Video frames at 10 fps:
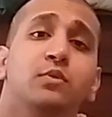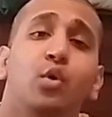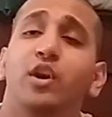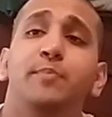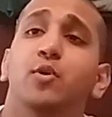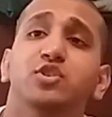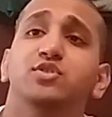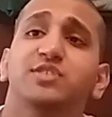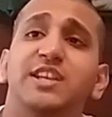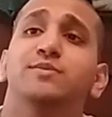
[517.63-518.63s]
The only
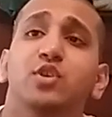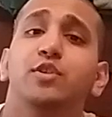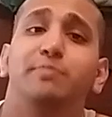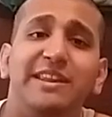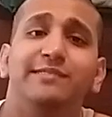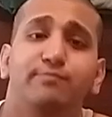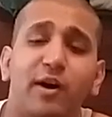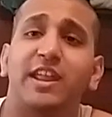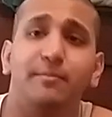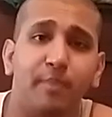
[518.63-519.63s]
person who seems going to be
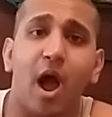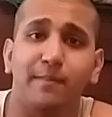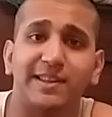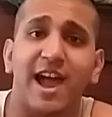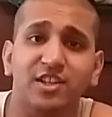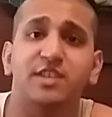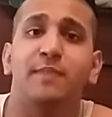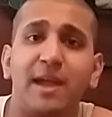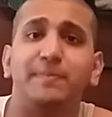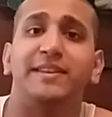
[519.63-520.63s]
fucking Bobby Lashley
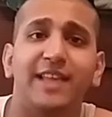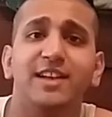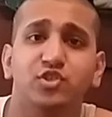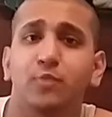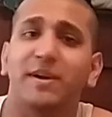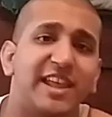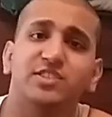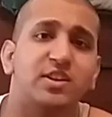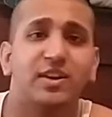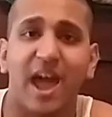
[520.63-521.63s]
might be Lesnar, but
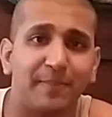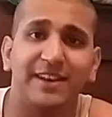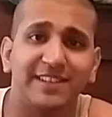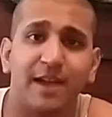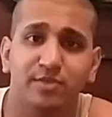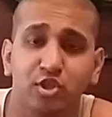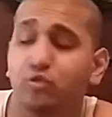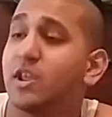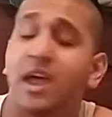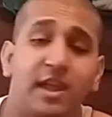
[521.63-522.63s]
that's not going to happen anytime
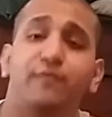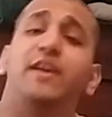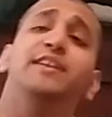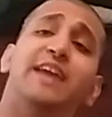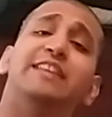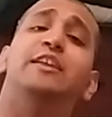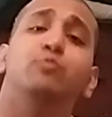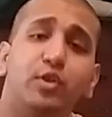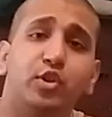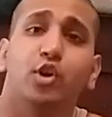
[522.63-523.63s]
soon. If anything, I
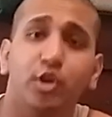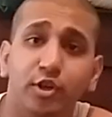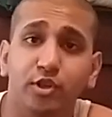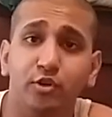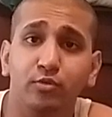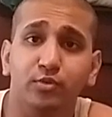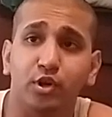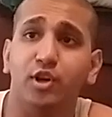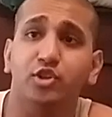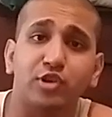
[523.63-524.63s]
think what they're going to do,
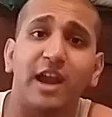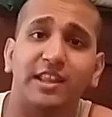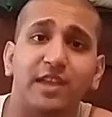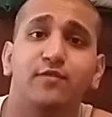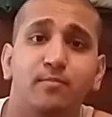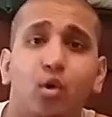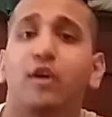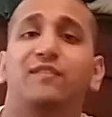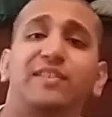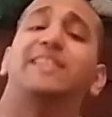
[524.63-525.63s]
they're going to try to give him
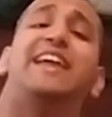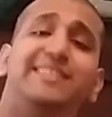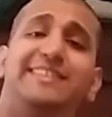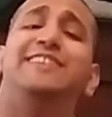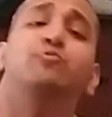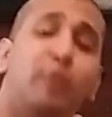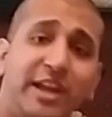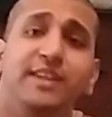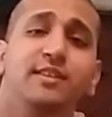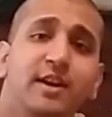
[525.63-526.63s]
more of a lengthy
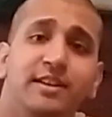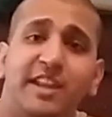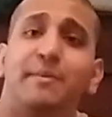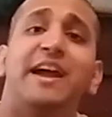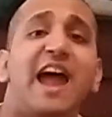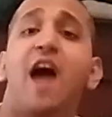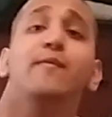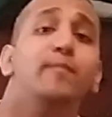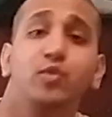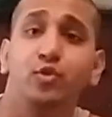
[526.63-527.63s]
reign. They might
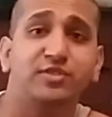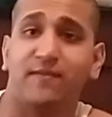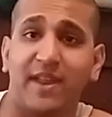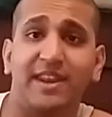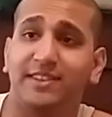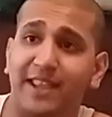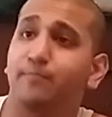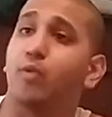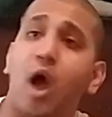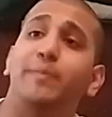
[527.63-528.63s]
have him lose, if
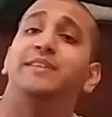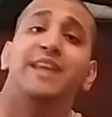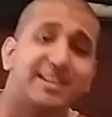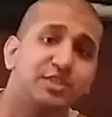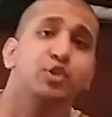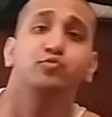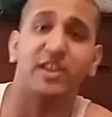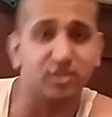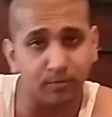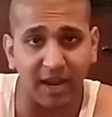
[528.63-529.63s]
anything, probably next year's
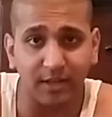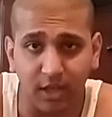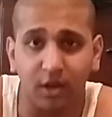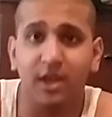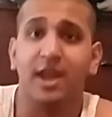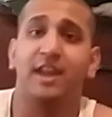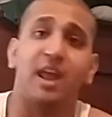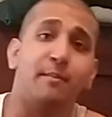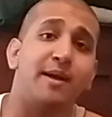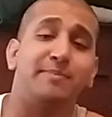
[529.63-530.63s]
WrestleMania,
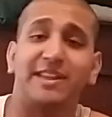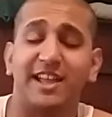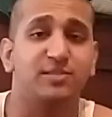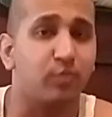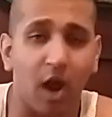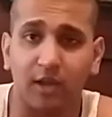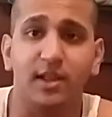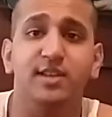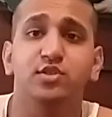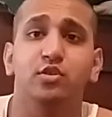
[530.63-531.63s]
and that might be against Brock
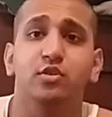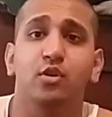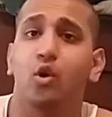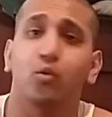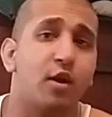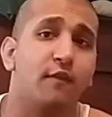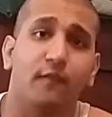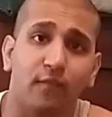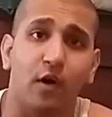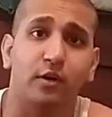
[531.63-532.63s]
Lesnar, or whatever
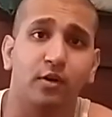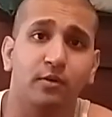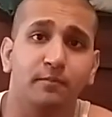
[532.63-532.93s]
the fuck.